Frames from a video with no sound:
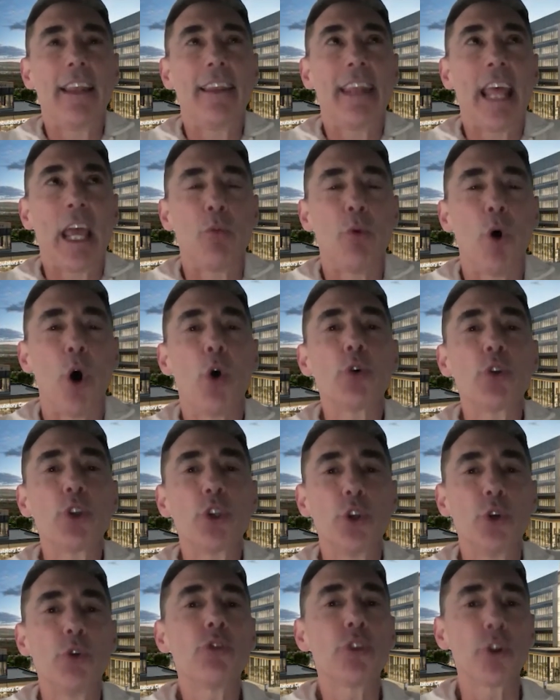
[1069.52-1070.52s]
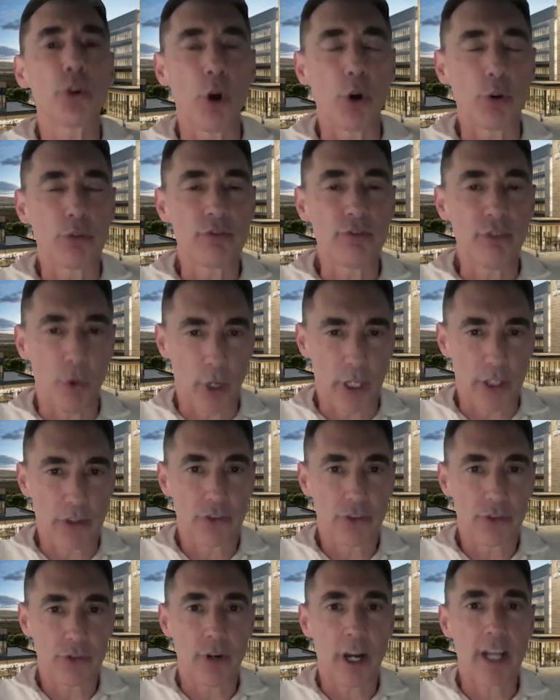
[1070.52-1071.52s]
they won't use their own
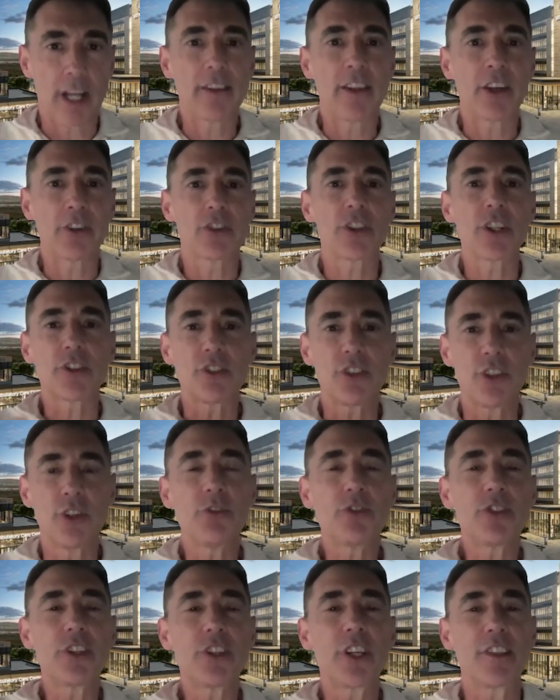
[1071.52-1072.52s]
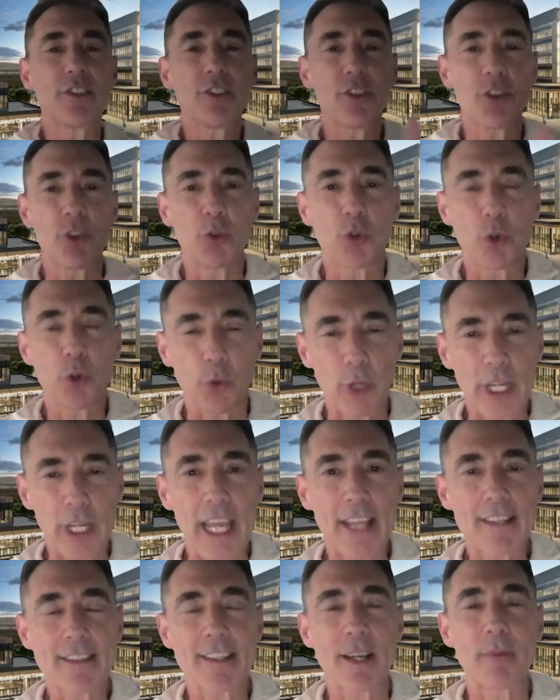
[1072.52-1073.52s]
voice, right? They'll just use it to
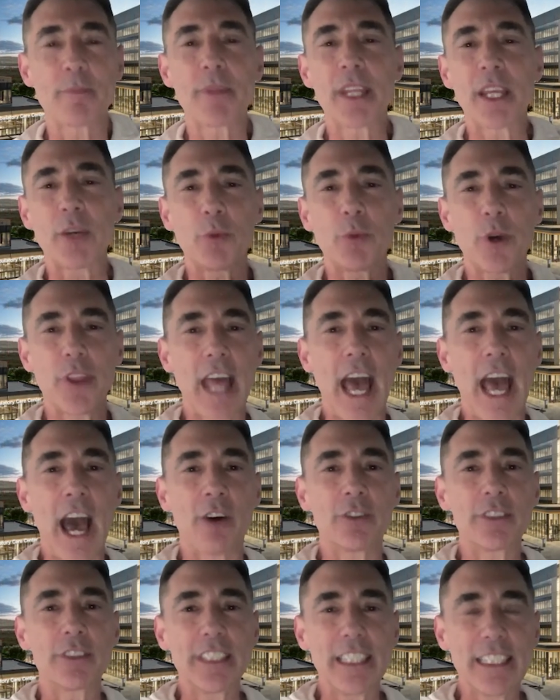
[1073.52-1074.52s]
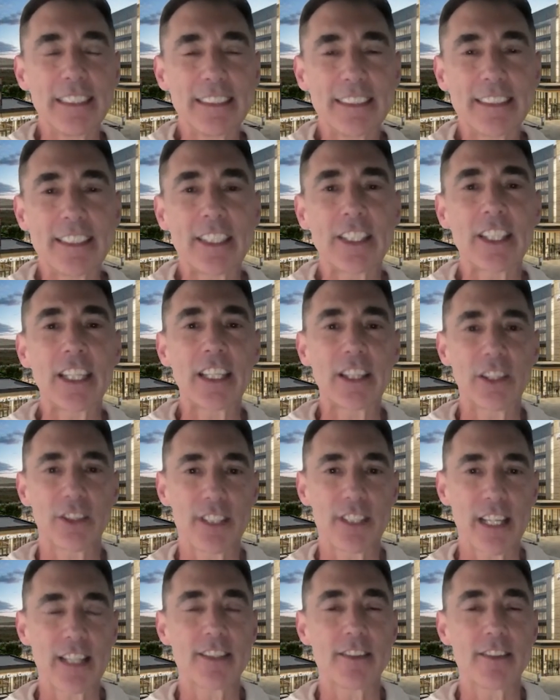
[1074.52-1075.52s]
create something without instilling their
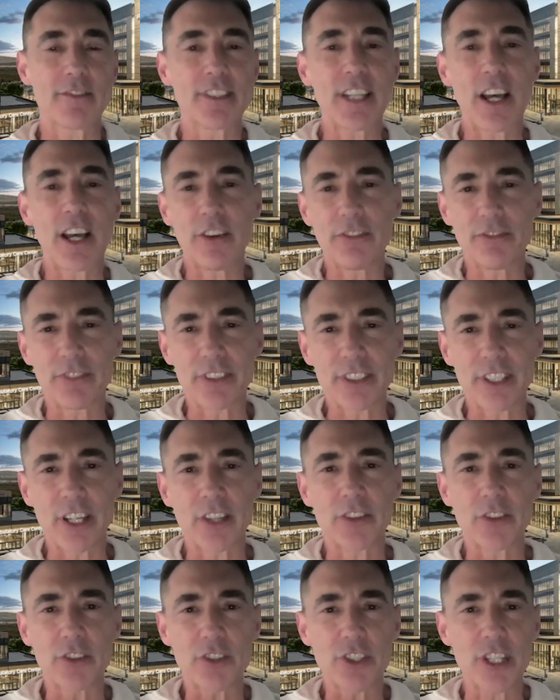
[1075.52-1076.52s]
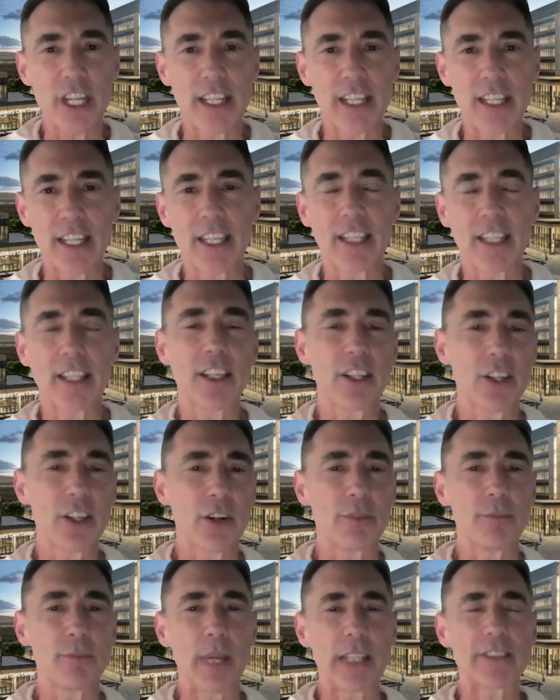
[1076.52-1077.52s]
sense of self and understanding,
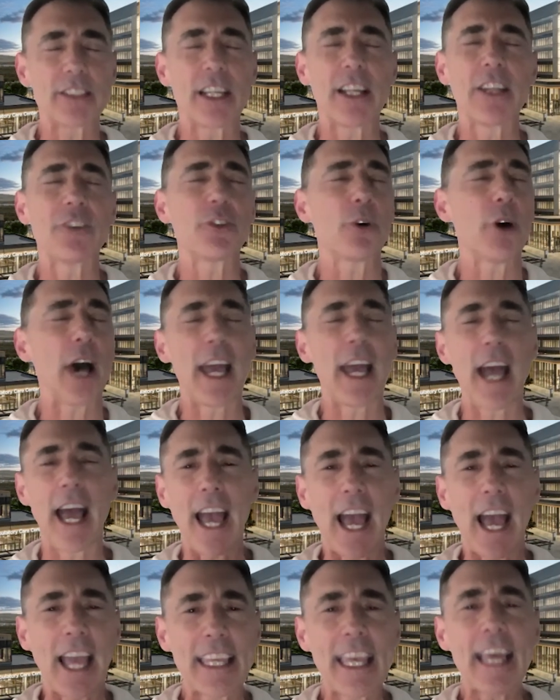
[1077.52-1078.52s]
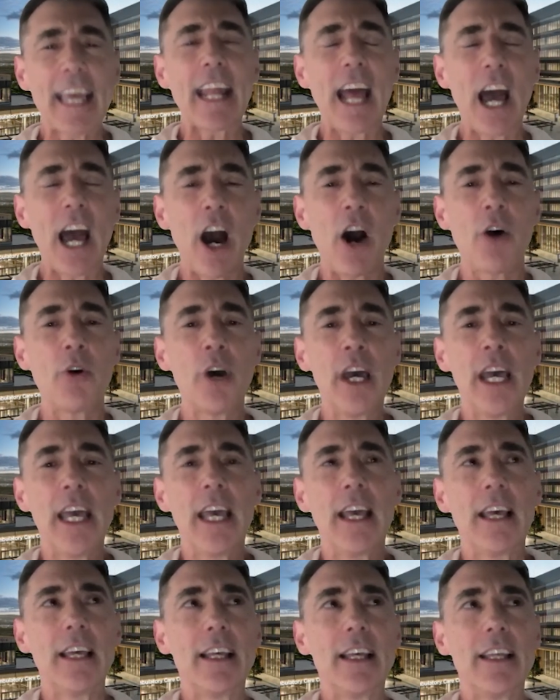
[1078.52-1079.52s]
and so I get how
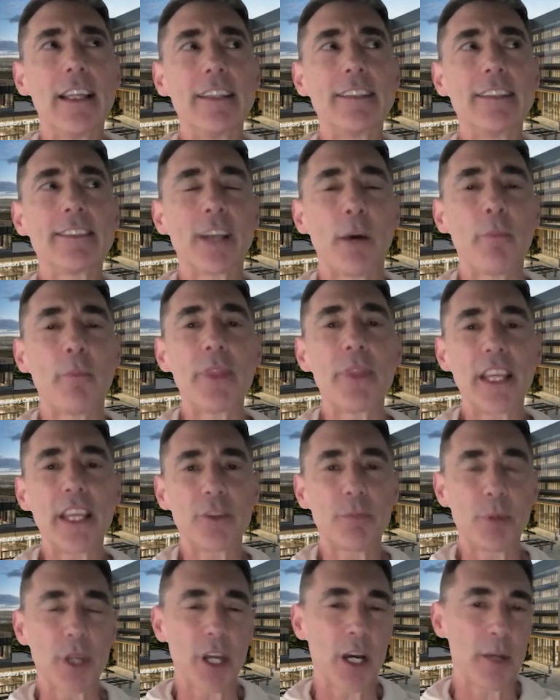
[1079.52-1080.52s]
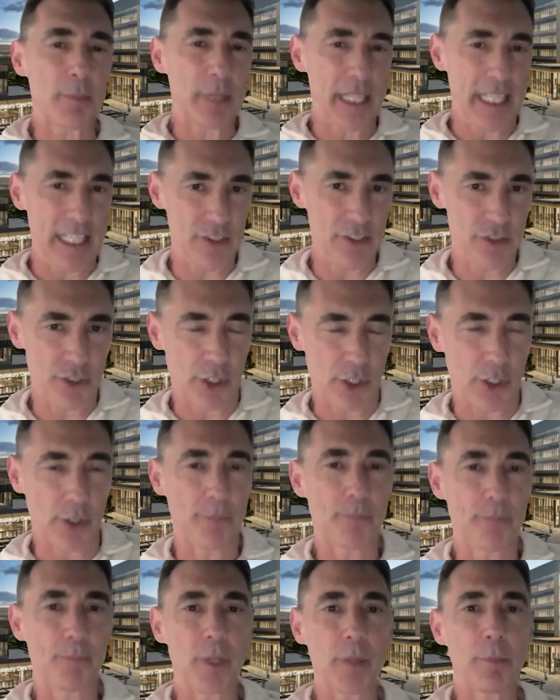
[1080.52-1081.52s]
some things become easier.
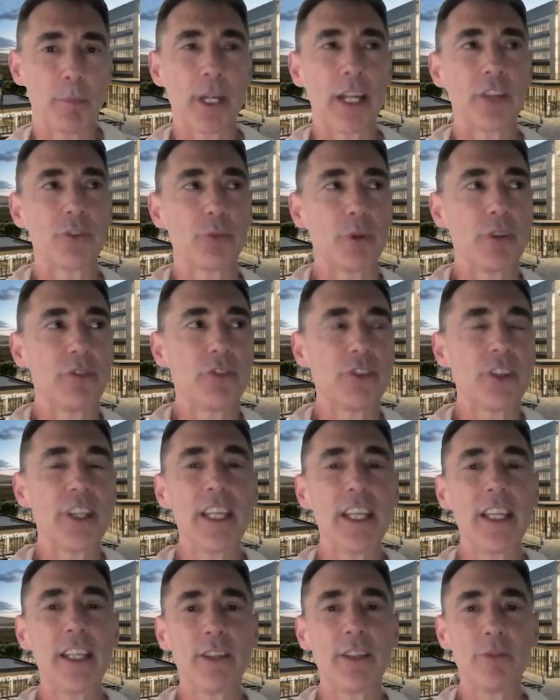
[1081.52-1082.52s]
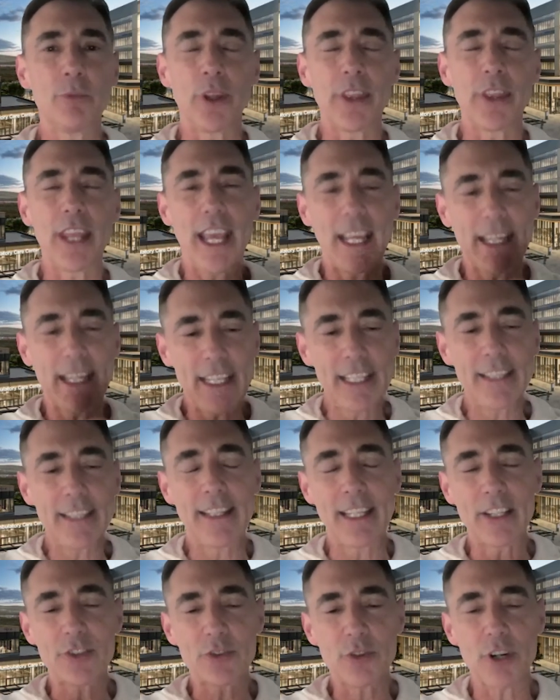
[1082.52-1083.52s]
But as we've seen with
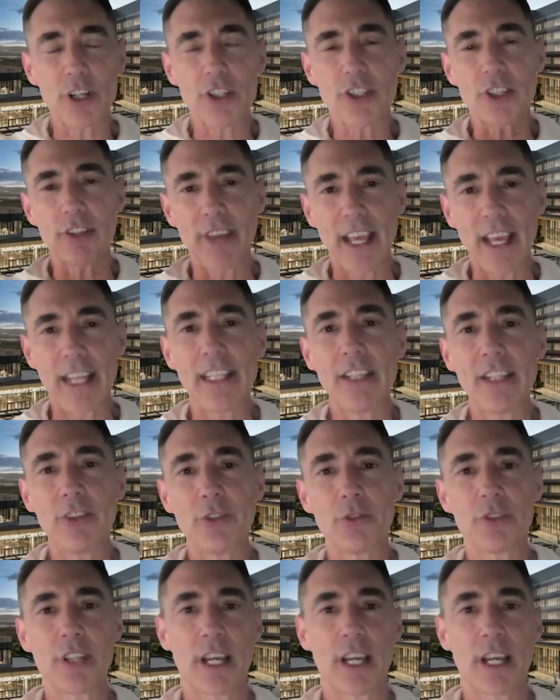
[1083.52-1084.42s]
the introduction of any new